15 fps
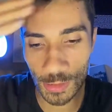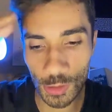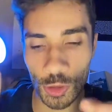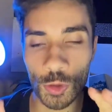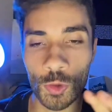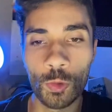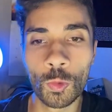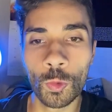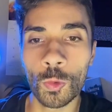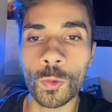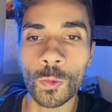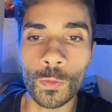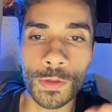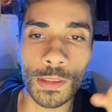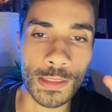
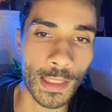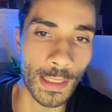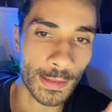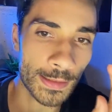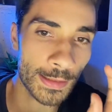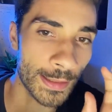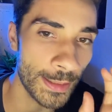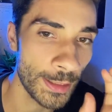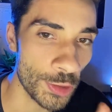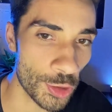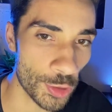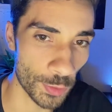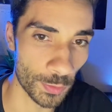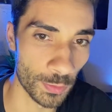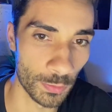school does not
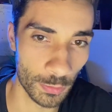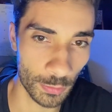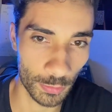teach you.